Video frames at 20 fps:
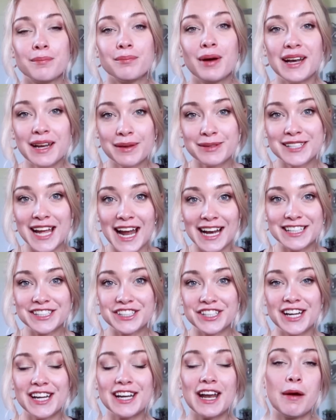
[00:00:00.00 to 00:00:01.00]
My name is
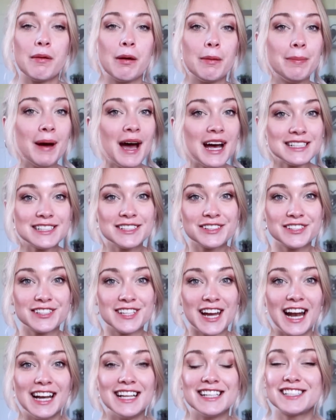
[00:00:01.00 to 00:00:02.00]
Ellie-Jean, I'm a personal
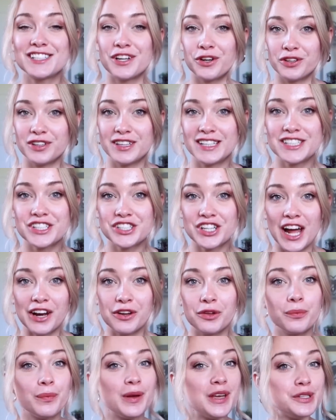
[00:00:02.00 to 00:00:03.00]
stylist, and on this
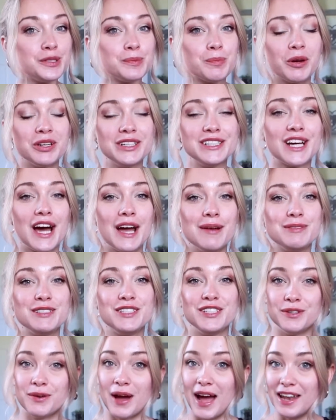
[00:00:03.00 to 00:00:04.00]
channel we use body types
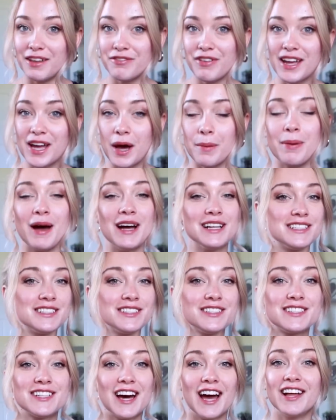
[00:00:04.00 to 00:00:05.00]
to elevate our
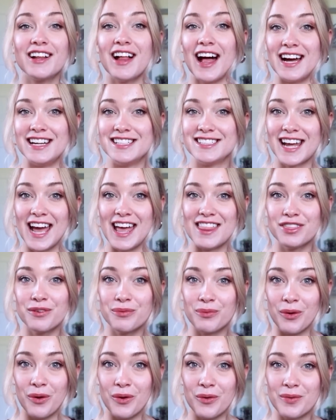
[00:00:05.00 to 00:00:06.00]
personal style and end the
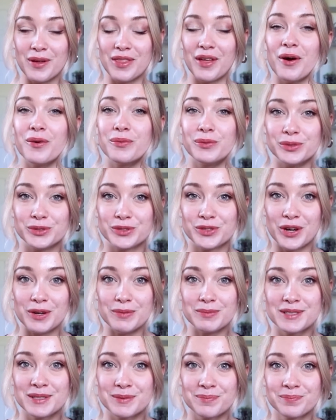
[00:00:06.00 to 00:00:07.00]
war with our
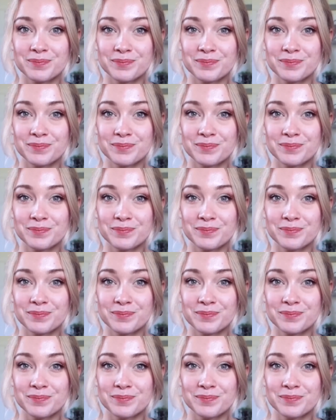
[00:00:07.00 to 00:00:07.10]
wardrobes.